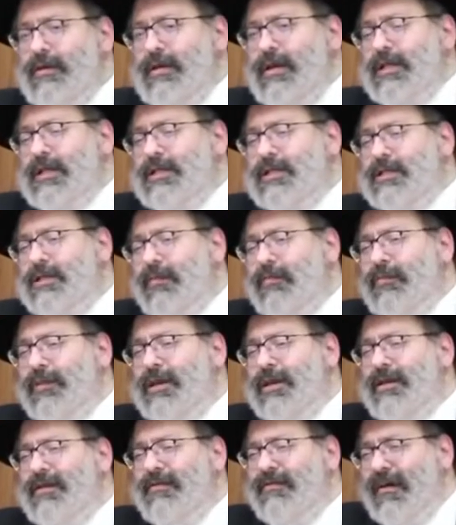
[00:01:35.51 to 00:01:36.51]
And
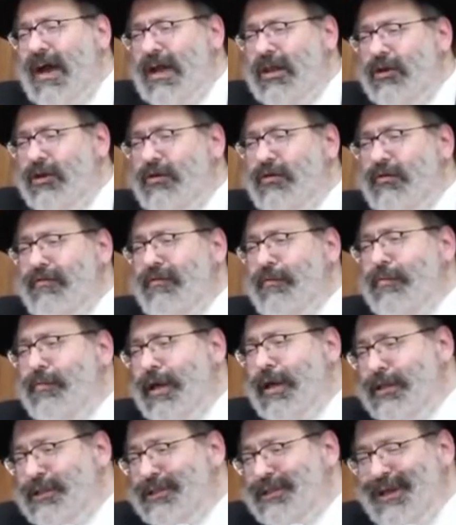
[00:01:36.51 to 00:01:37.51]
somebody invited her for
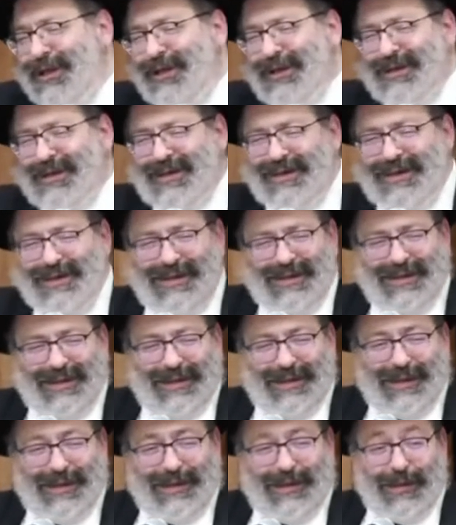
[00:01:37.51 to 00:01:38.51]
Pesach
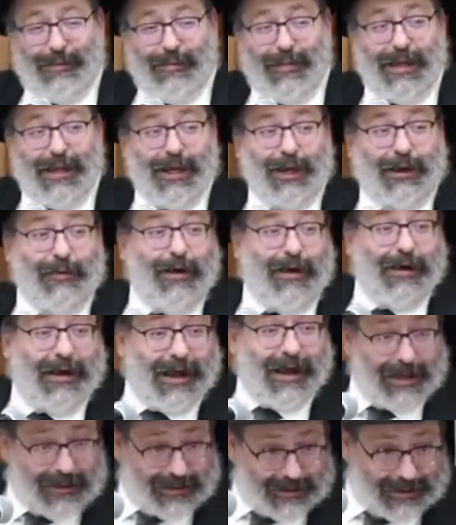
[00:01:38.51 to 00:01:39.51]
to be in Crown
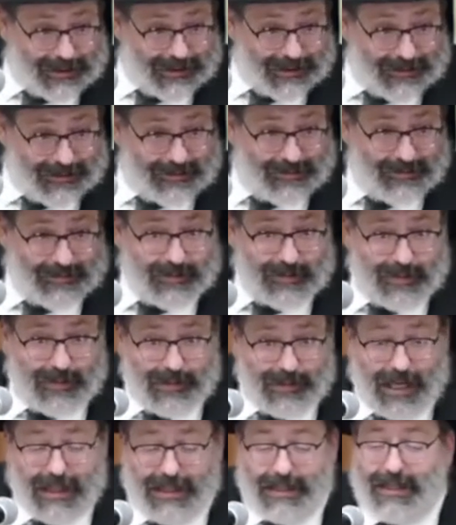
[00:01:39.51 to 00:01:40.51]
Heights,
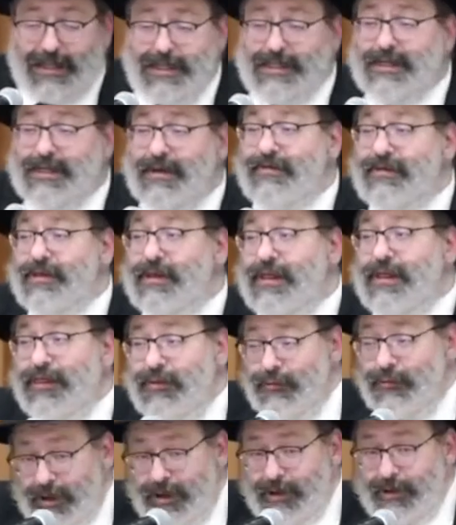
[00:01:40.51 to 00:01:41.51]

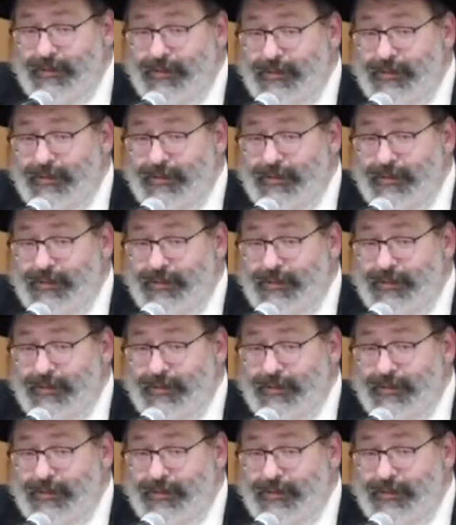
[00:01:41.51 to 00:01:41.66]
1973.